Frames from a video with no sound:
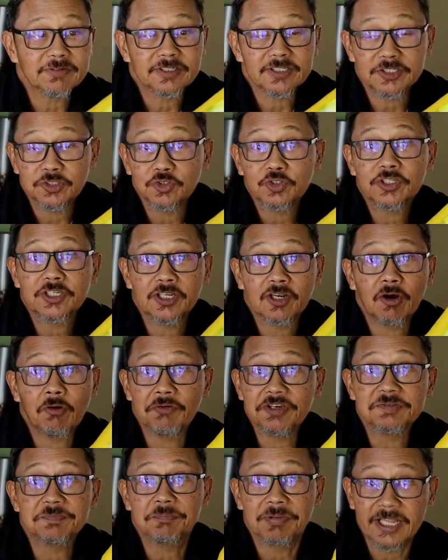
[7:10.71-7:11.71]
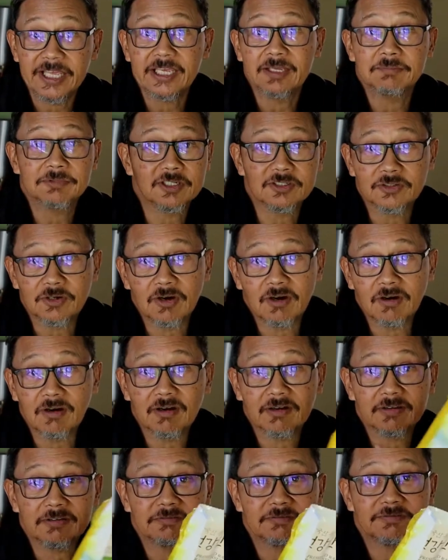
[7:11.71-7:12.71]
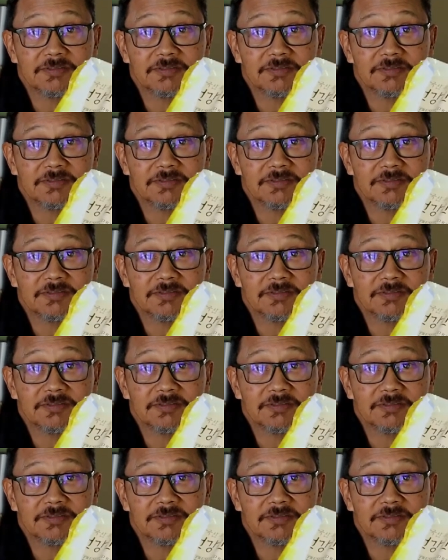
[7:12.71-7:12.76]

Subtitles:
And you can always blame the dog.